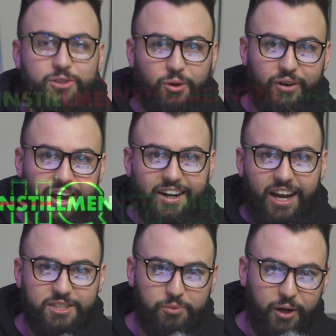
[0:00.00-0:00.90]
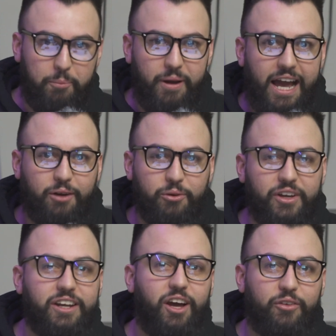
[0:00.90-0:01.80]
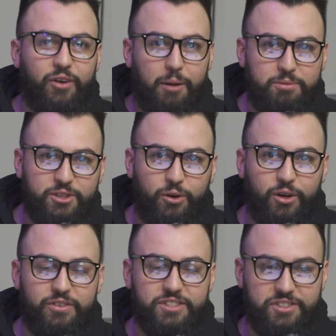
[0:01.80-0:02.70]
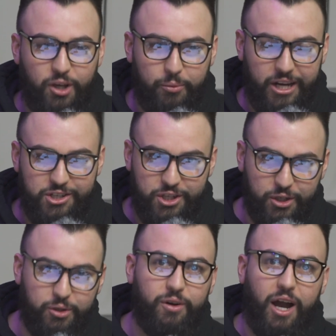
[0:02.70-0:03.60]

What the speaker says: What's going on, guys? We are back with another episode of Instillment HQ.